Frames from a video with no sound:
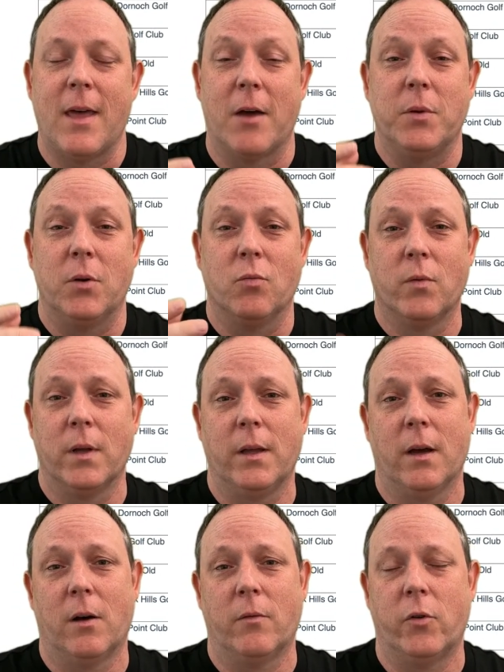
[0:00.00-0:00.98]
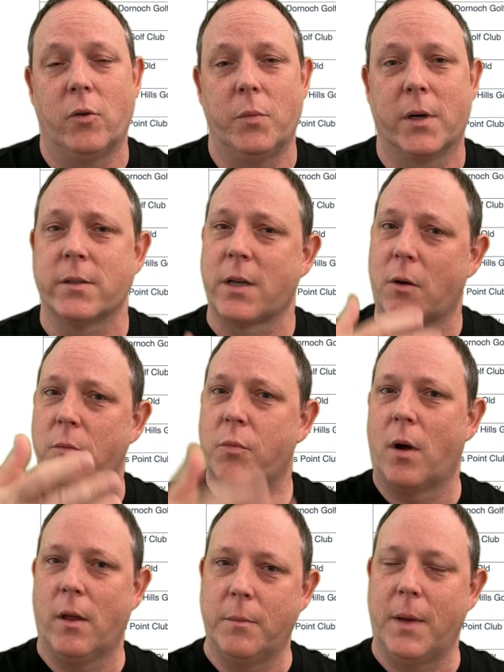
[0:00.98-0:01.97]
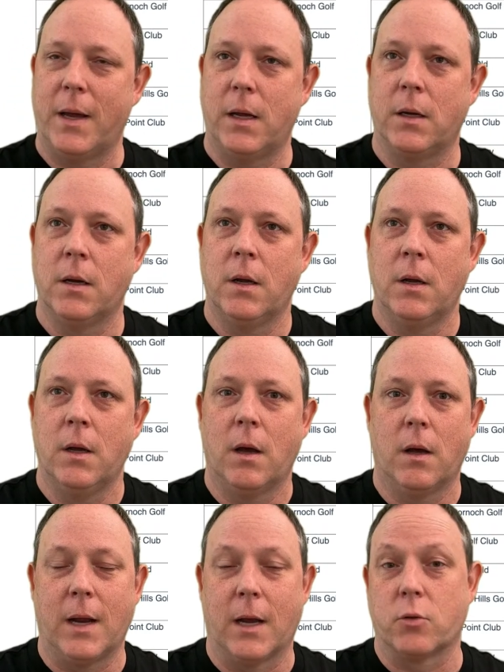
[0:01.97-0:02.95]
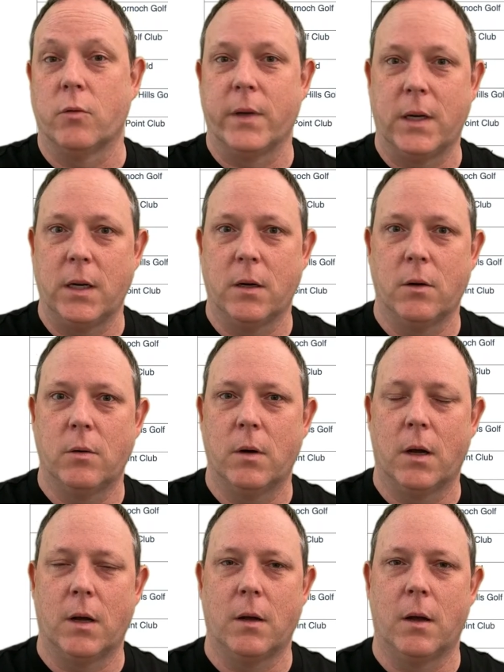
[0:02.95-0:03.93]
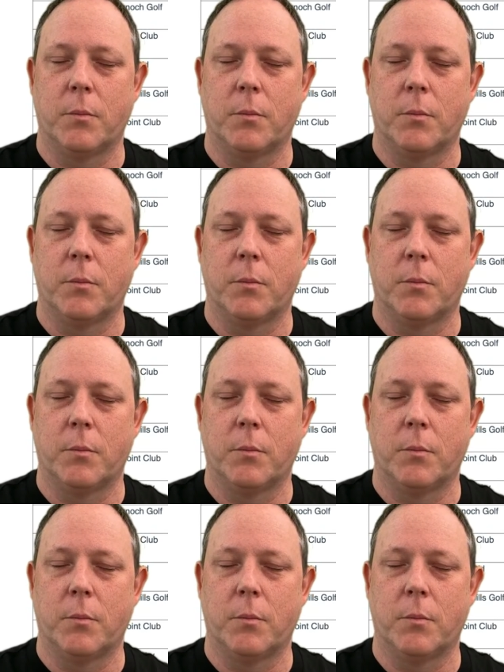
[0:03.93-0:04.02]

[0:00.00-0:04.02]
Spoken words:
that'd be really helpful, because I would probably make an actual video,